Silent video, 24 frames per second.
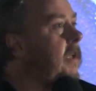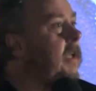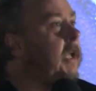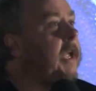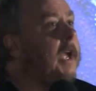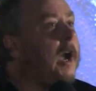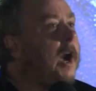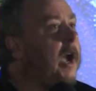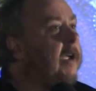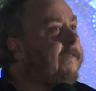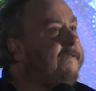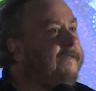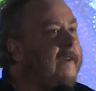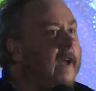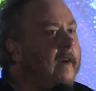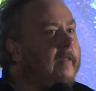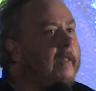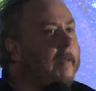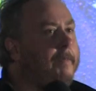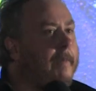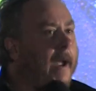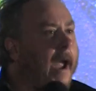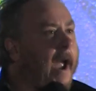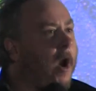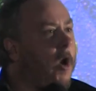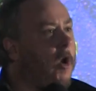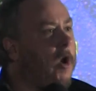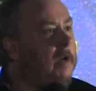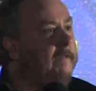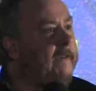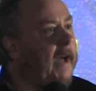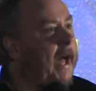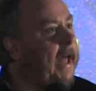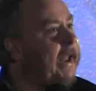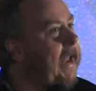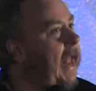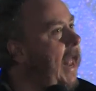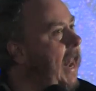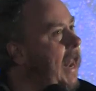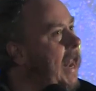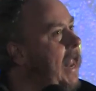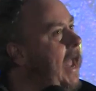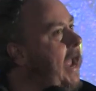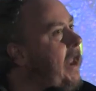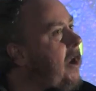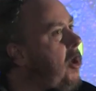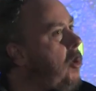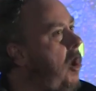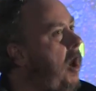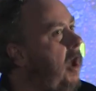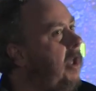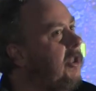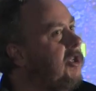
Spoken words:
I found the power of that. And later on,